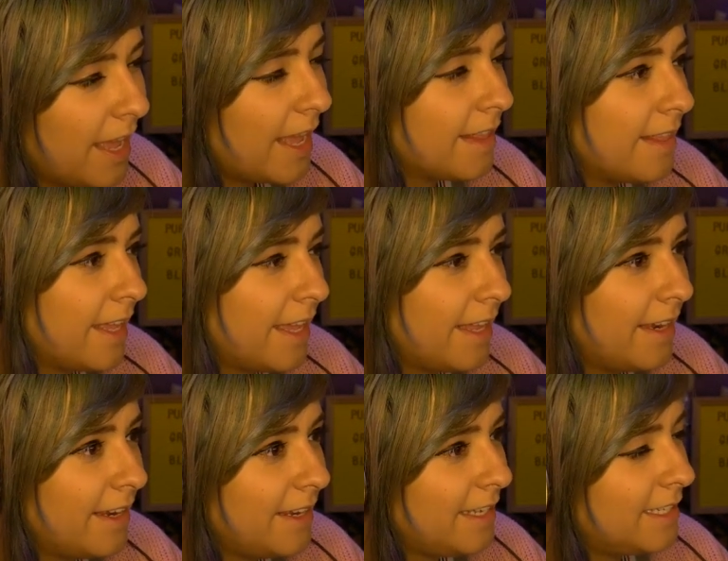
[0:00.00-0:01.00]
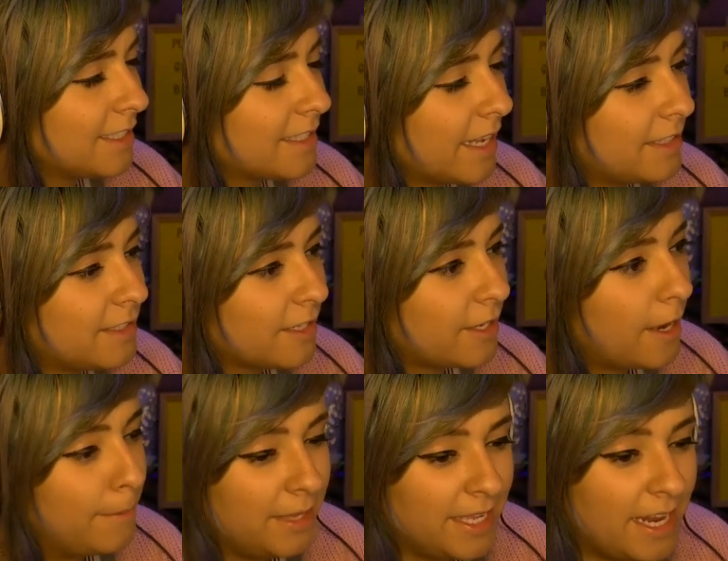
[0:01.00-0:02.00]
And then he decides to
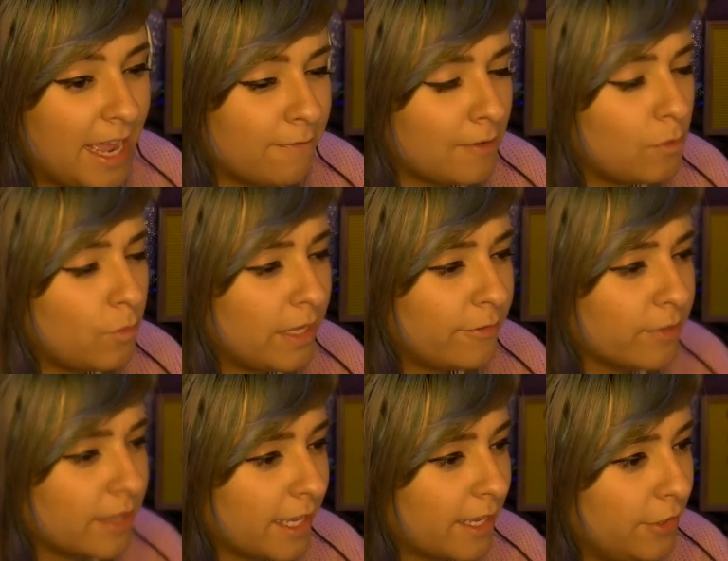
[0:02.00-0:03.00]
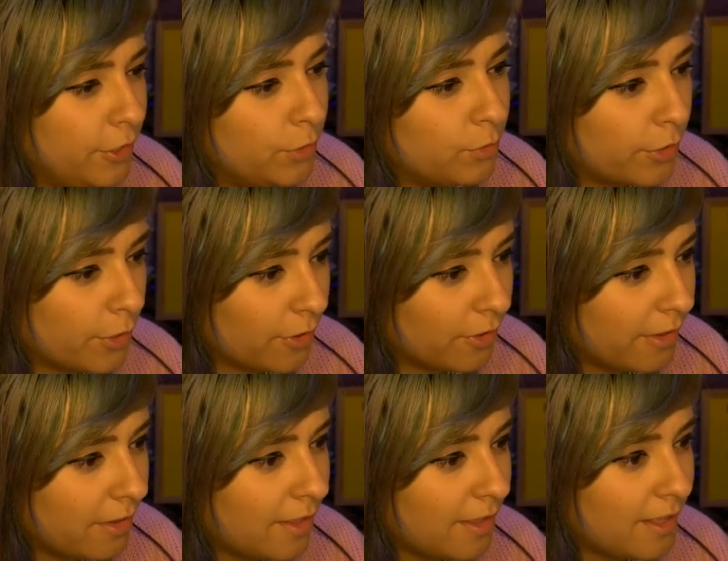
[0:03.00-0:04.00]
come in every week with, like, a new
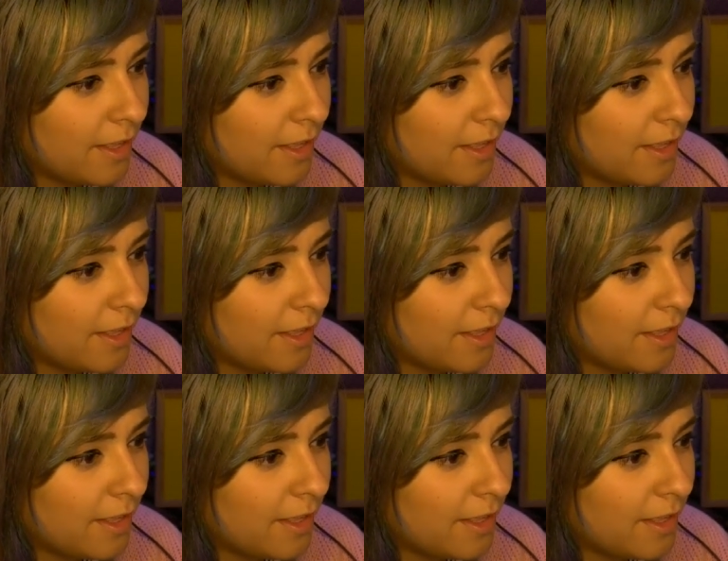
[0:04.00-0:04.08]
girl.